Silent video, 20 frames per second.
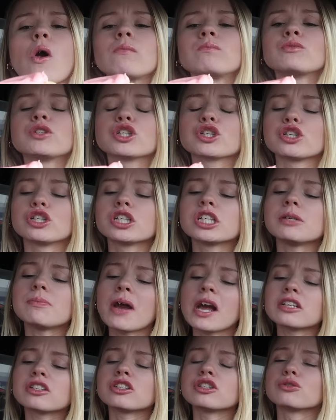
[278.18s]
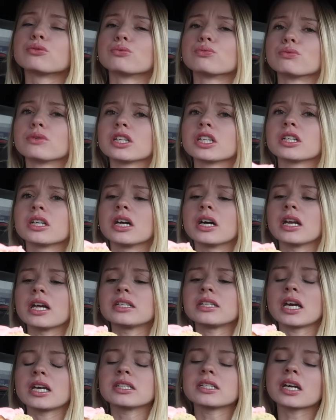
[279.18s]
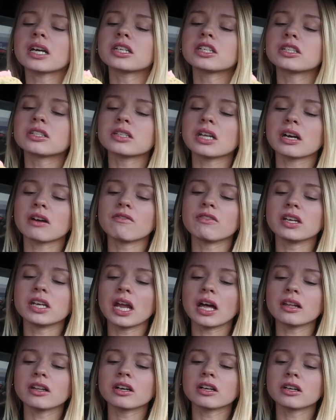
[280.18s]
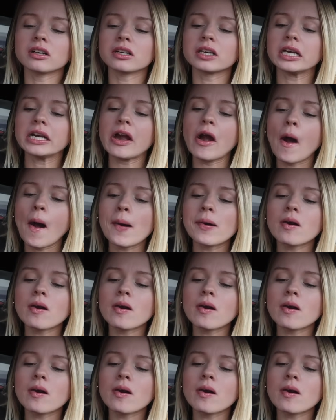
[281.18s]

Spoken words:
The cookie base is really good. It tastes like just like a vanilla cookie.